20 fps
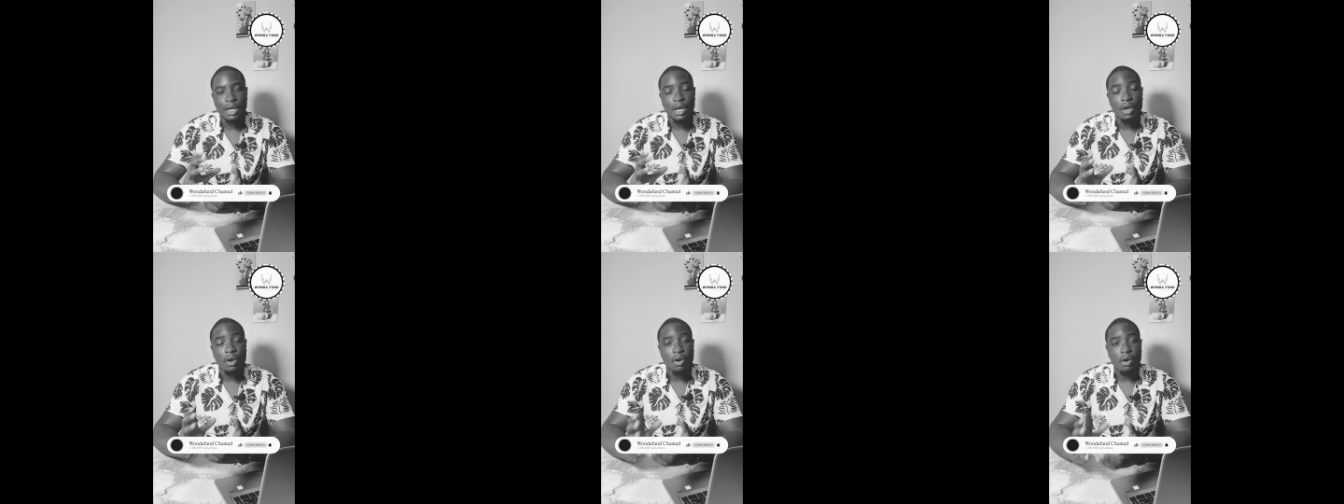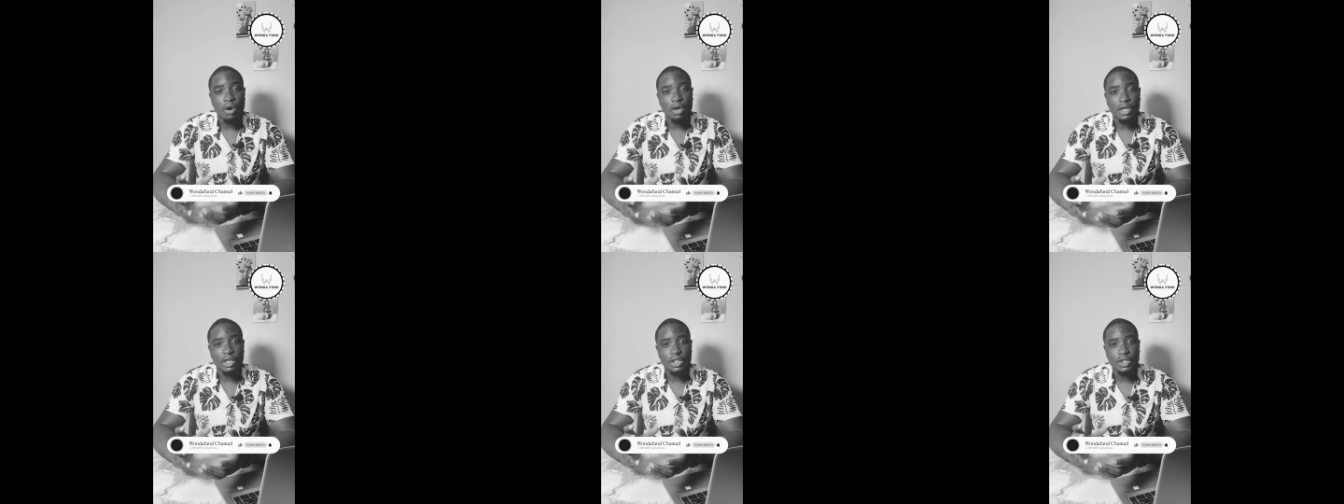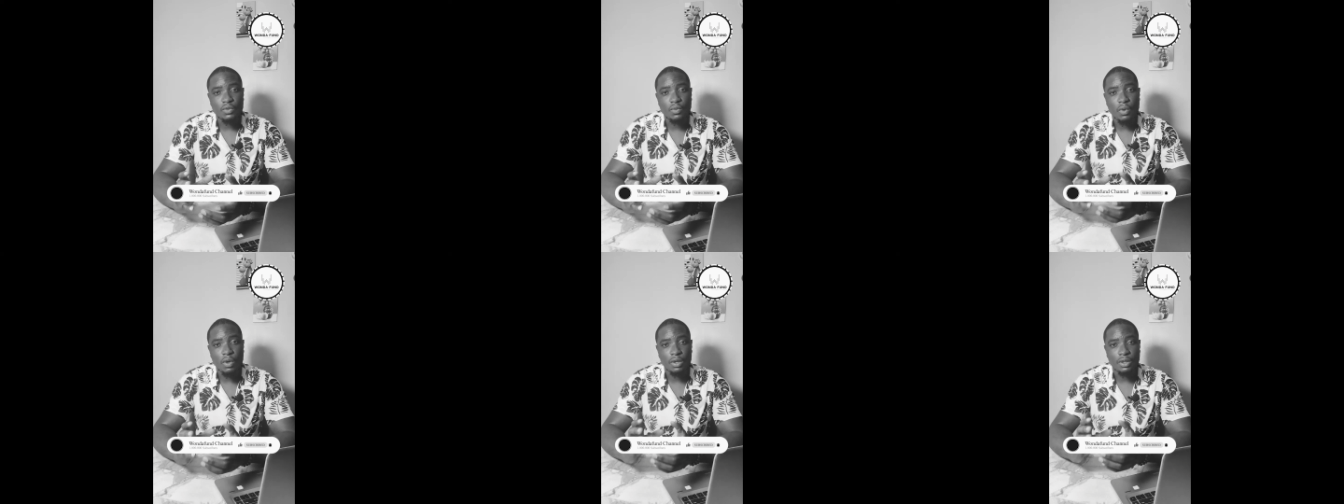all at
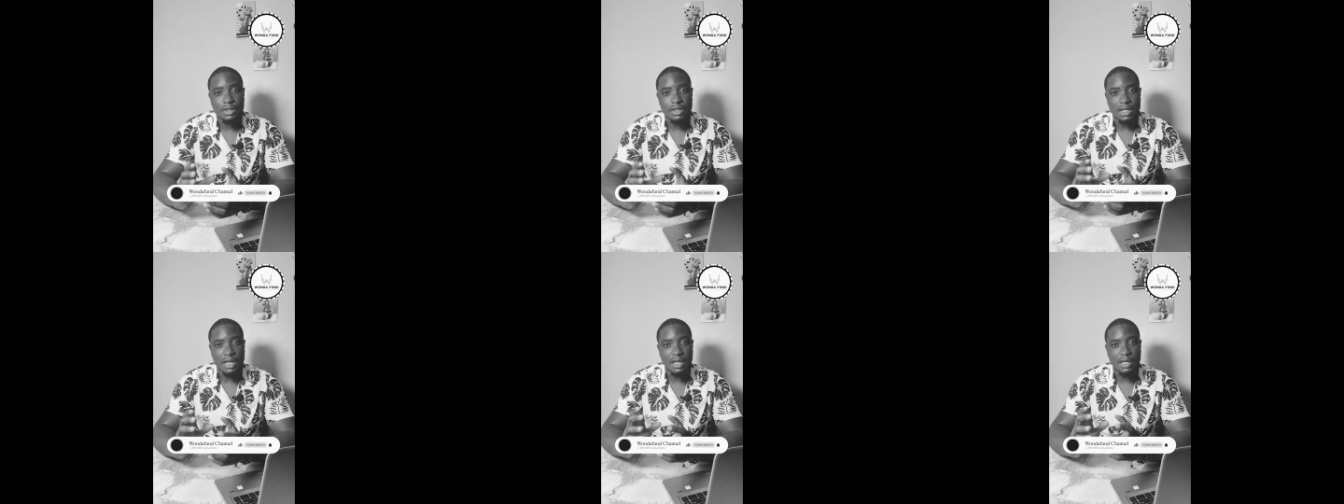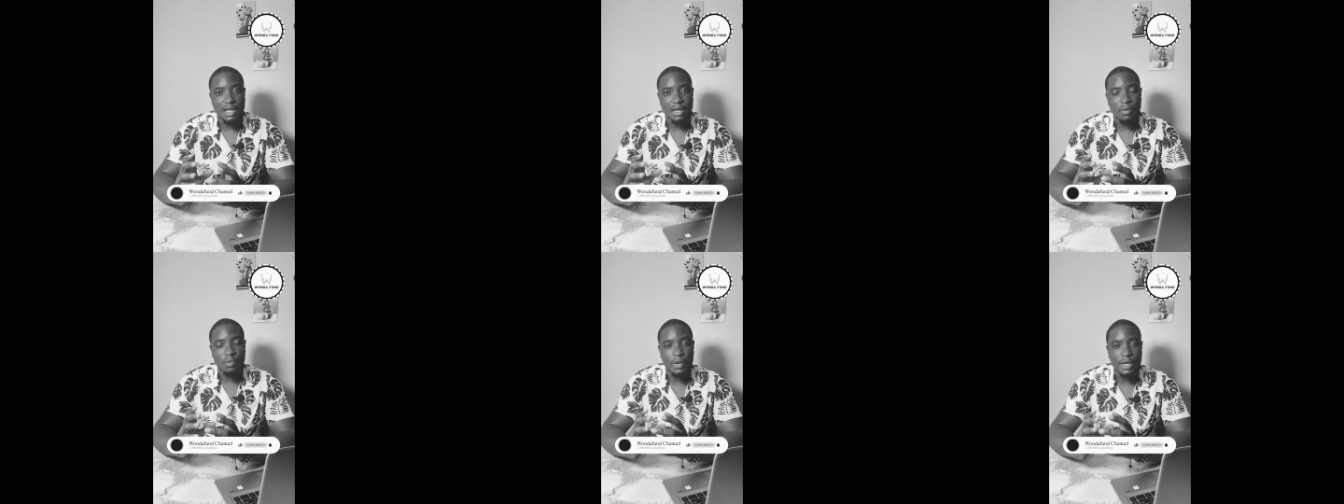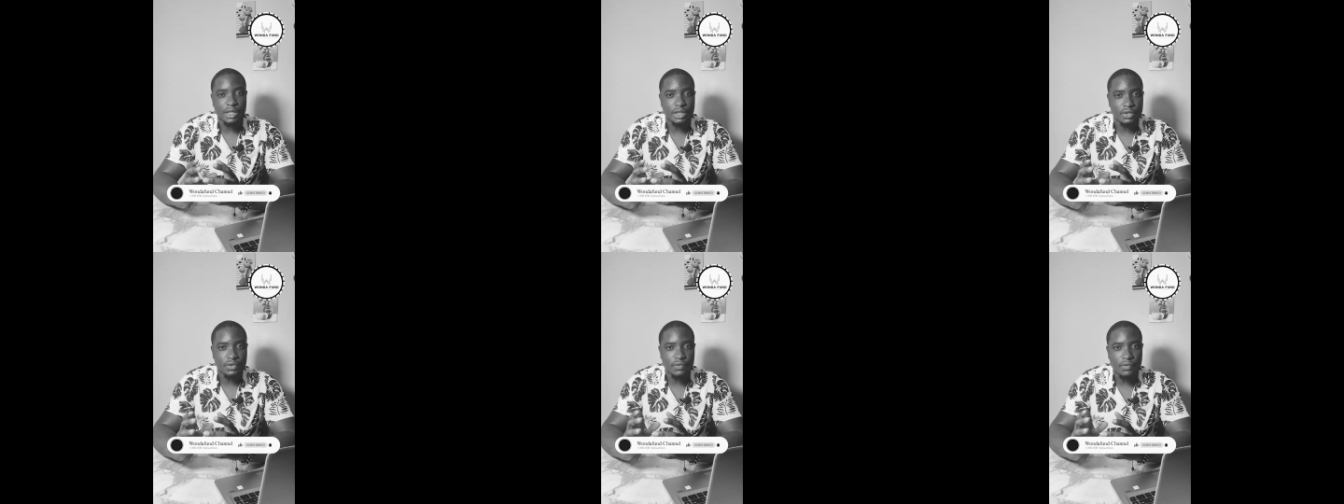once and then
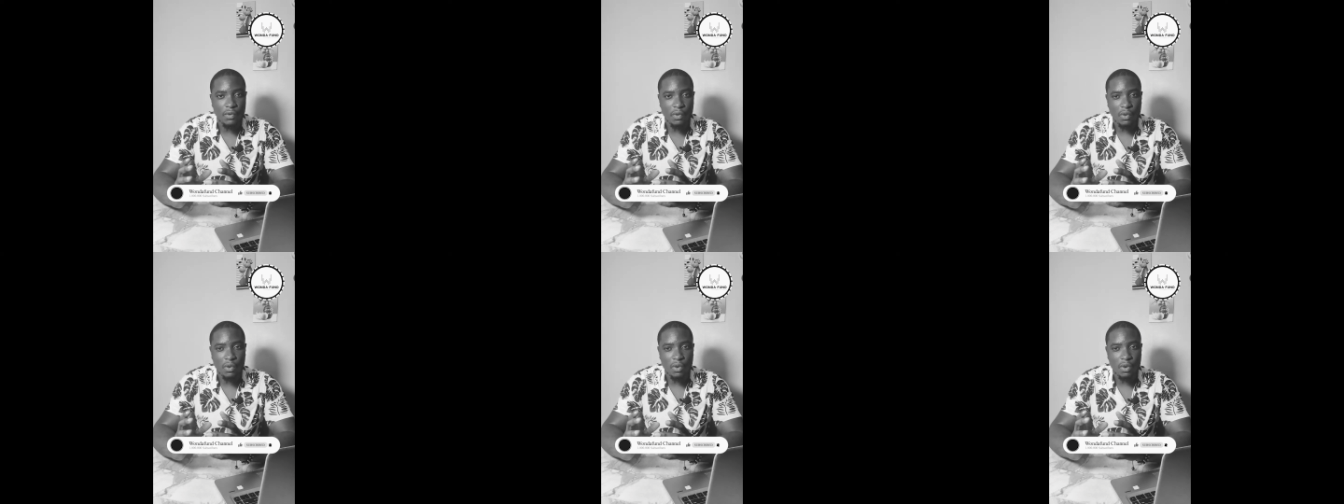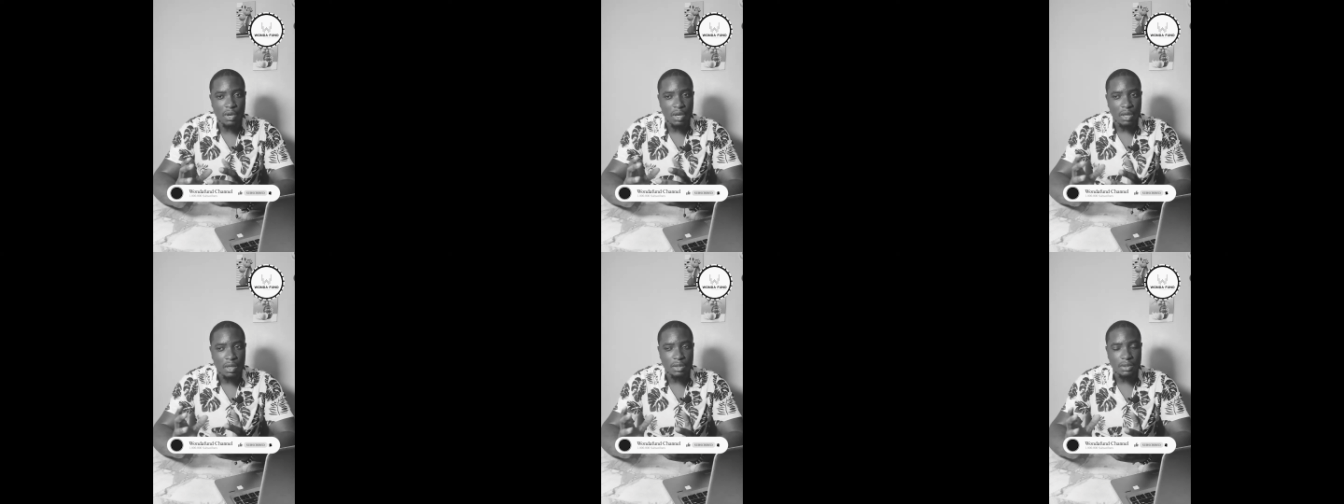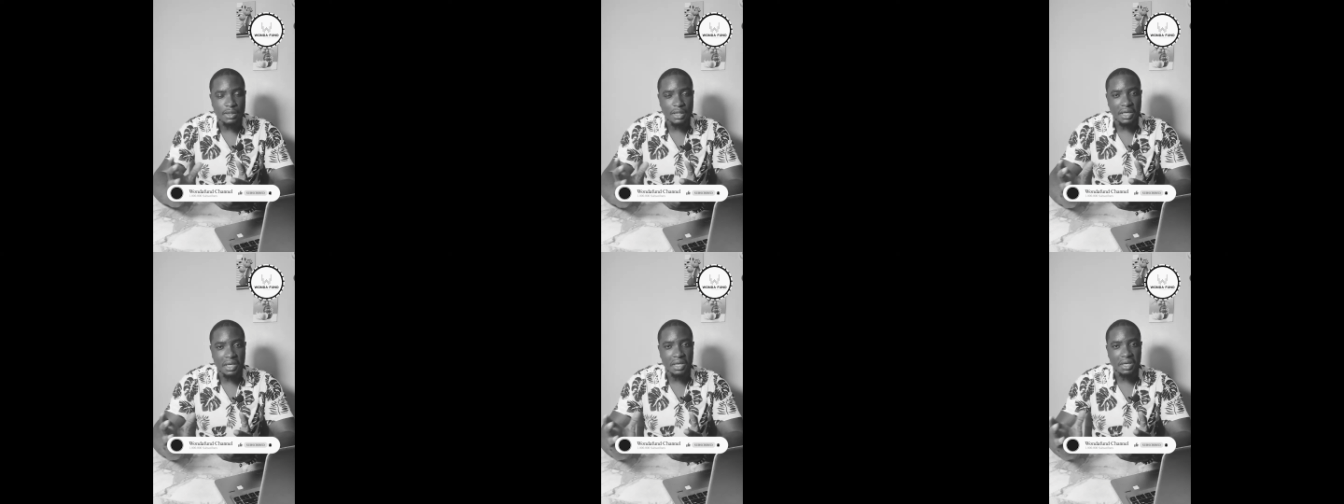wait for,
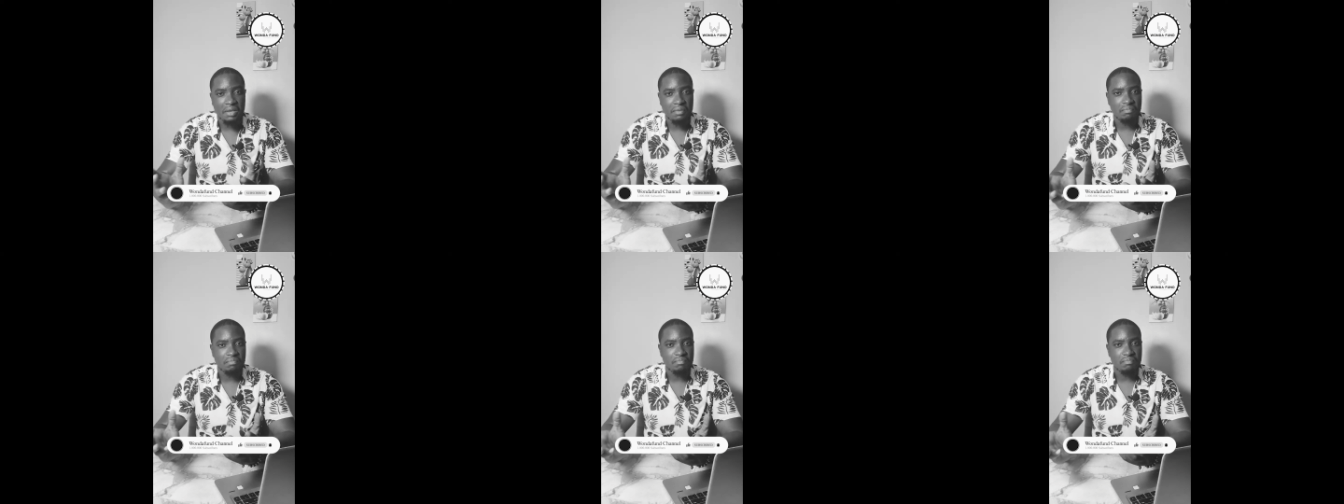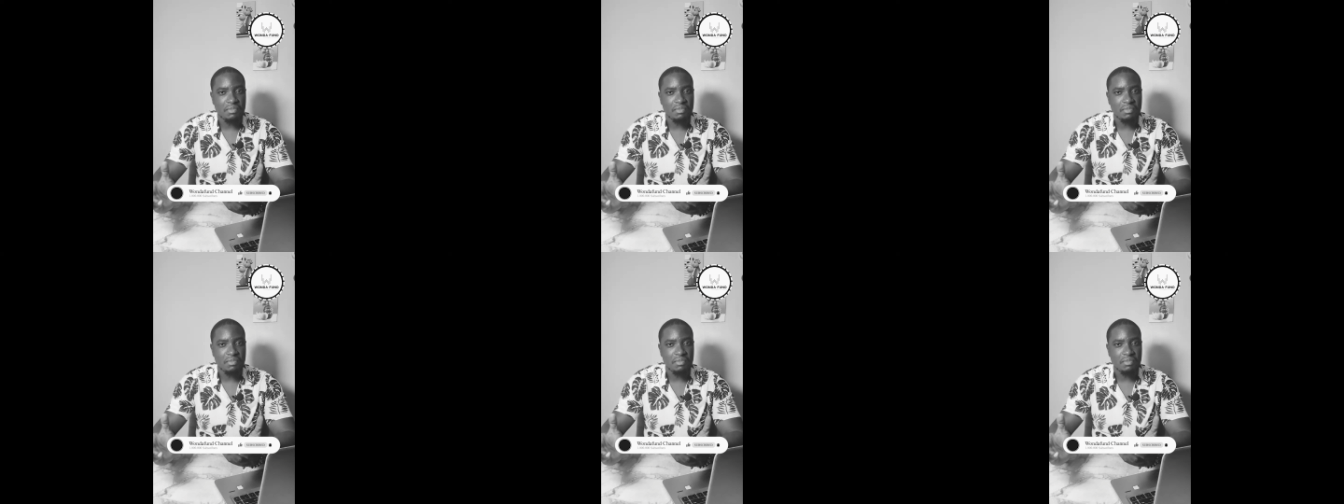say,